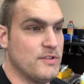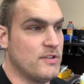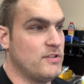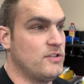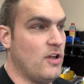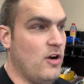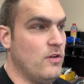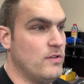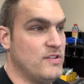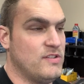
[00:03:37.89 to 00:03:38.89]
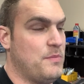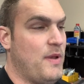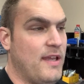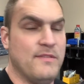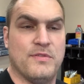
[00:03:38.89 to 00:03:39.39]
This is a
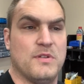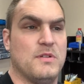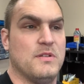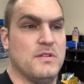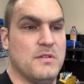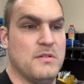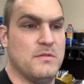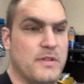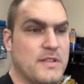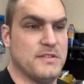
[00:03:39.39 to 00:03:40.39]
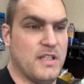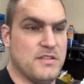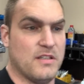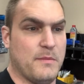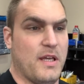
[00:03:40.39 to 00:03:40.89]
painful
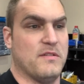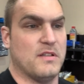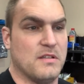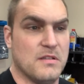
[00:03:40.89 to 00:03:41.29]
realization I'm having.